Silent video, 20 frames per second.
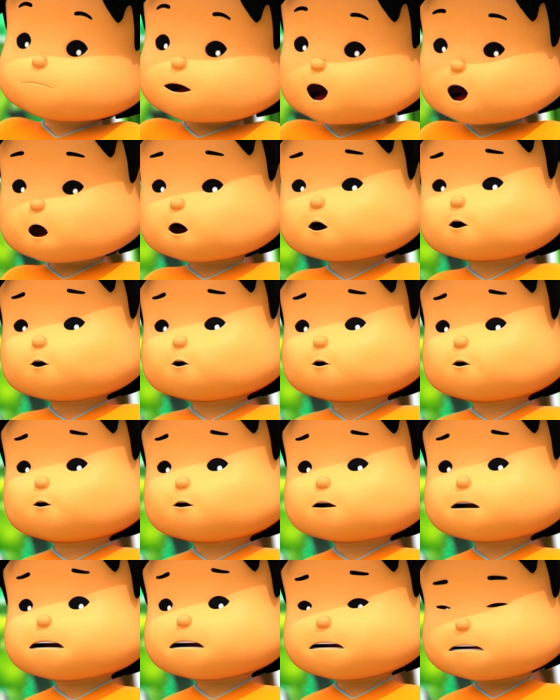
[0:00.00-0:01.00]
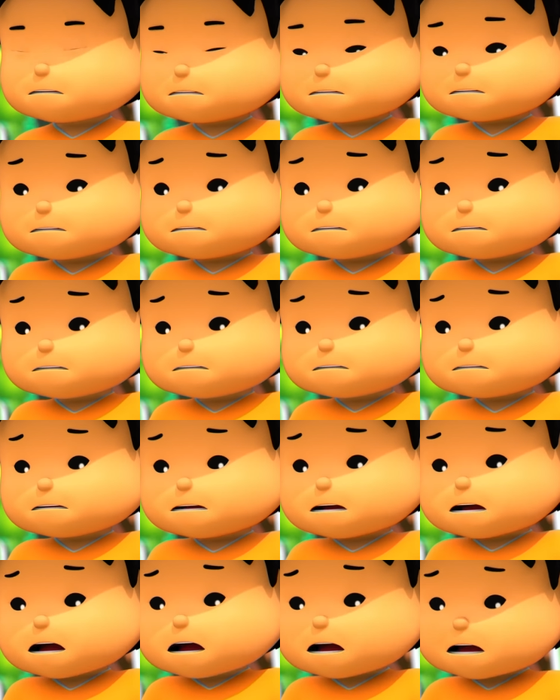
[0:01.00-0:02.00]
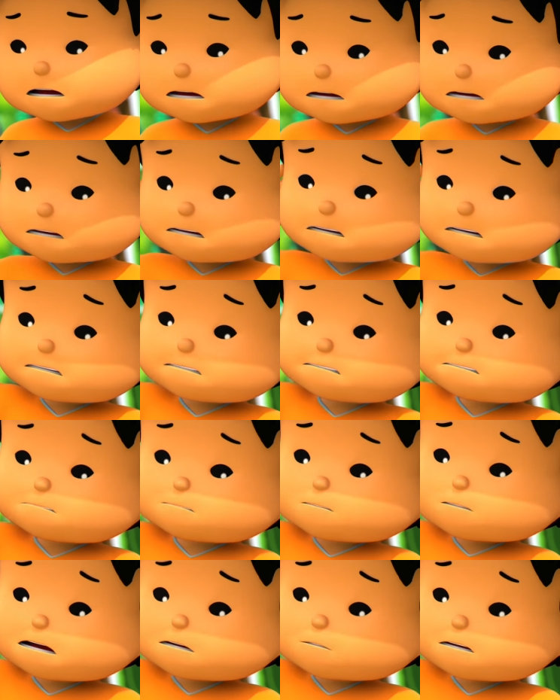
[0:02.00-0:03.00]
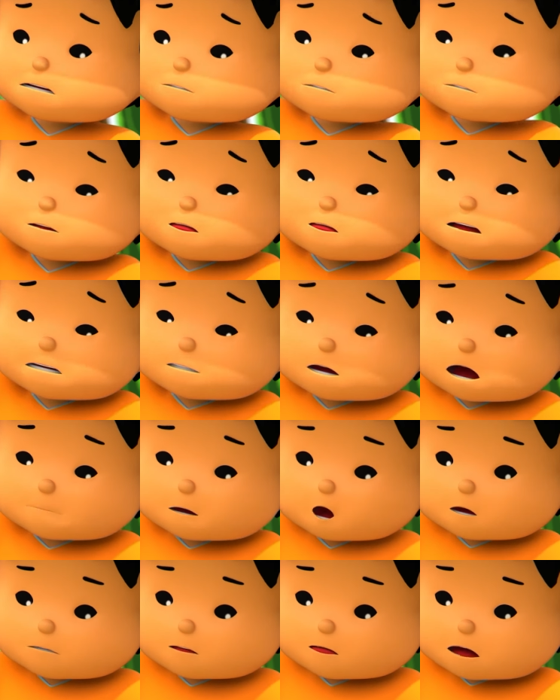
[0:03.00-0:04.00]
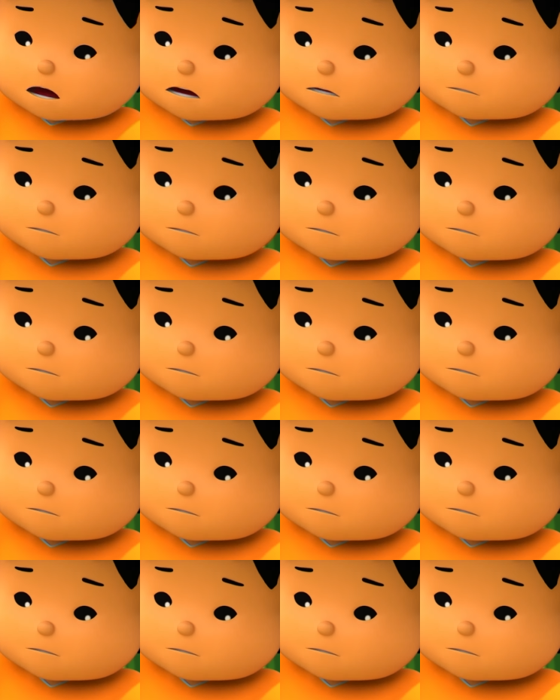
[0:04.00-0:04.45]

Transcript: Oh, I didn't think about that.